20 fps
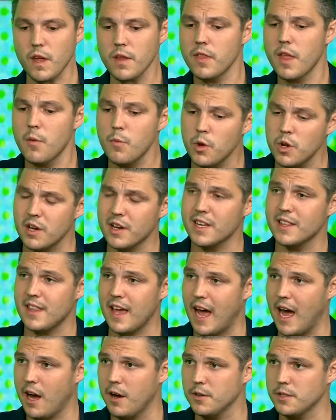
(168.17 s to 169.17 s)
Then we'll look at the
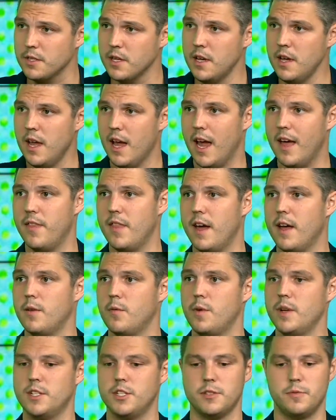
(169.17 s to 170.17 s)
house and then
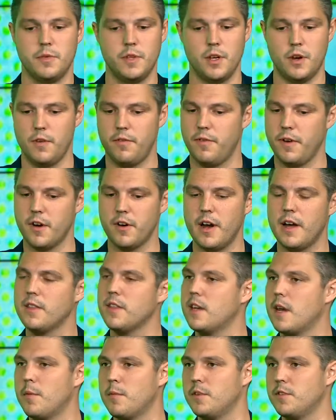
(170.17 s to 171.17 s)
we just, you know, figure out
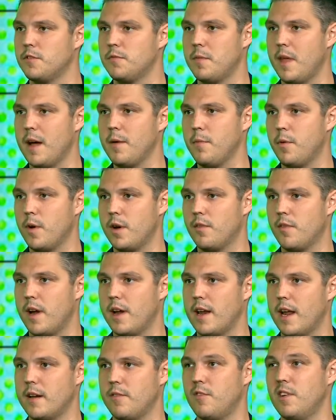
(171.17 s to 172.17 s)
the numbers from that point,
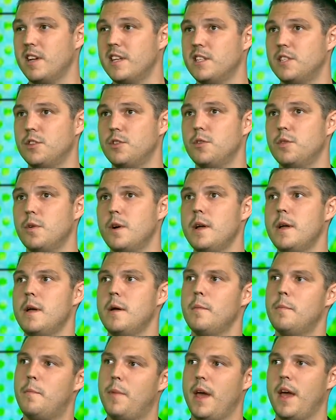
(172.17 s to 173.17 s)
right? I really do
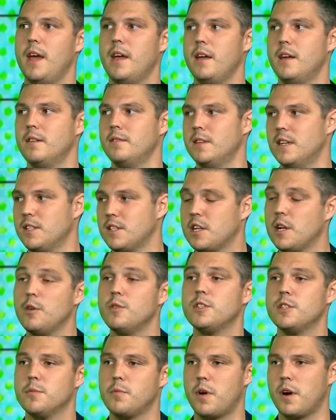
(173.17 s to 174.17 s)
pay as
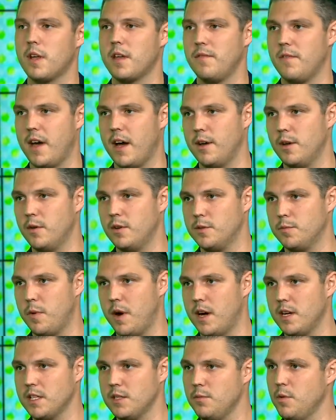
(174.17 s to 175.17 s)
close to market value as
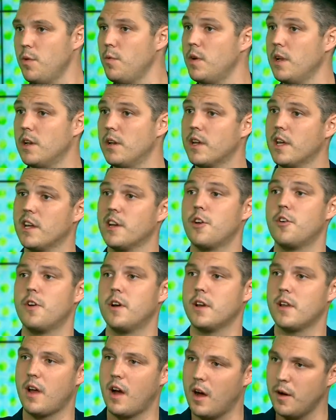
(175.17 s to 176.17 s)
possible. We look at
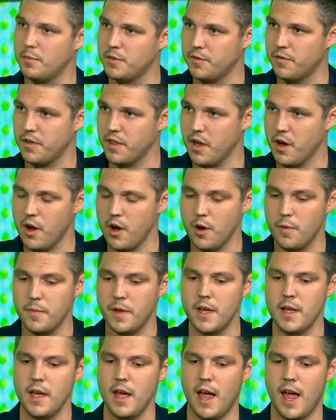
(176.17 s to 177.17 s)
current comps for the home
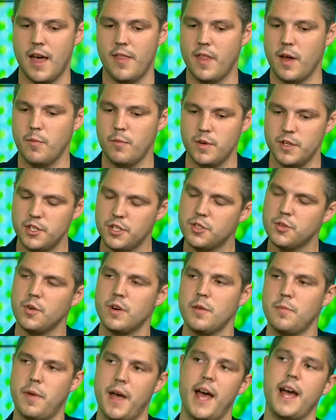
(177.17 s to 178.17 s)
and then we just sort
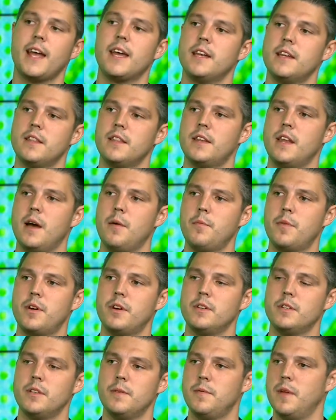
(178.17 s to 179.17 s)
of back into the
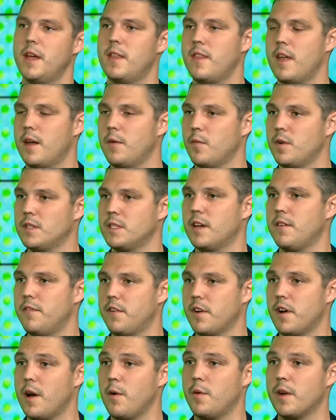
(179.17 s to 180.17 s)
numbers. And then once I
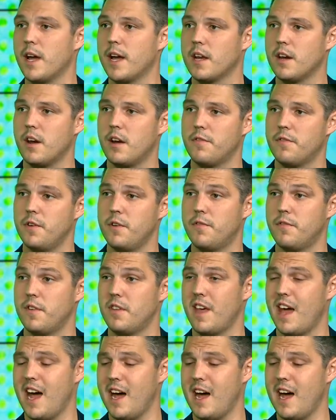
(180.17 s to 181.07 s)
figure out what I can offer you for the